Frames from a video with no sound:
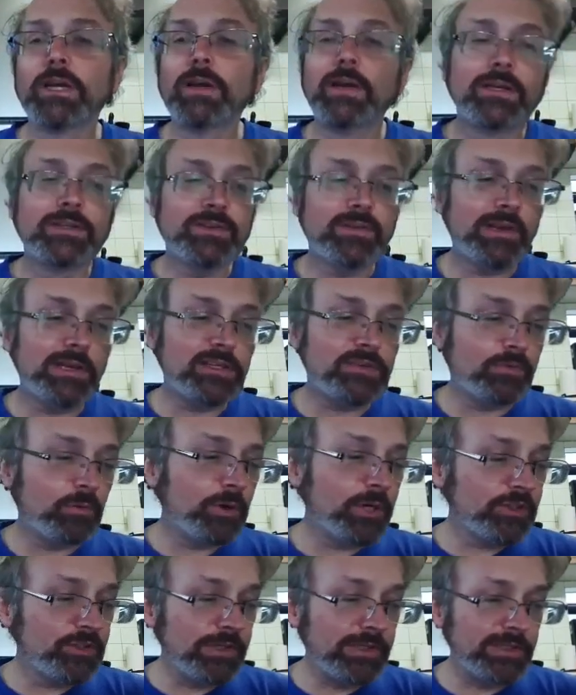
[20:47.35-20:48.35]
So thanks for
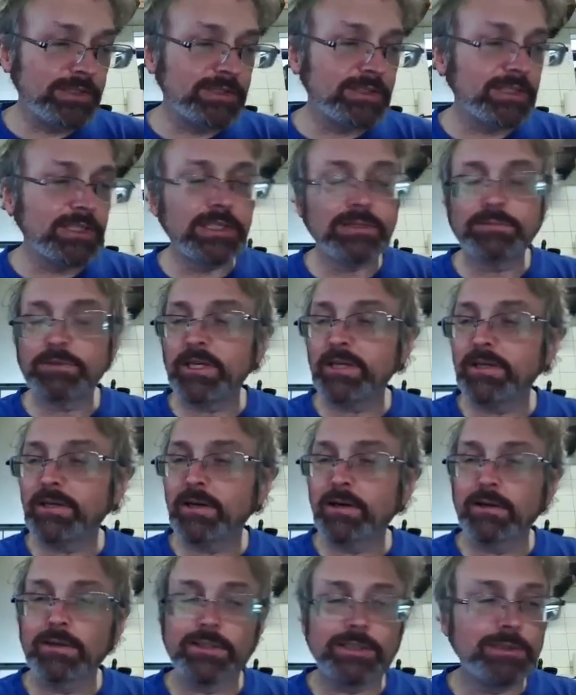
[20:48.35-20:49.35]
watching, and take care,
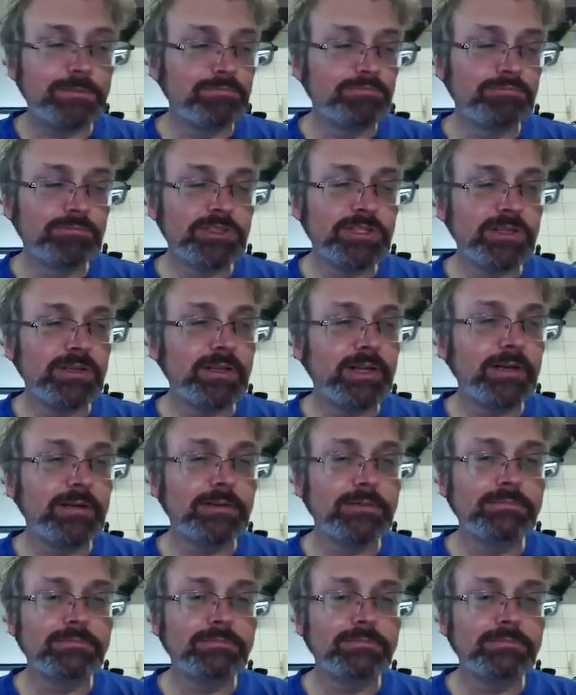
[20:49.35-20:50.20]
and I'll see you later.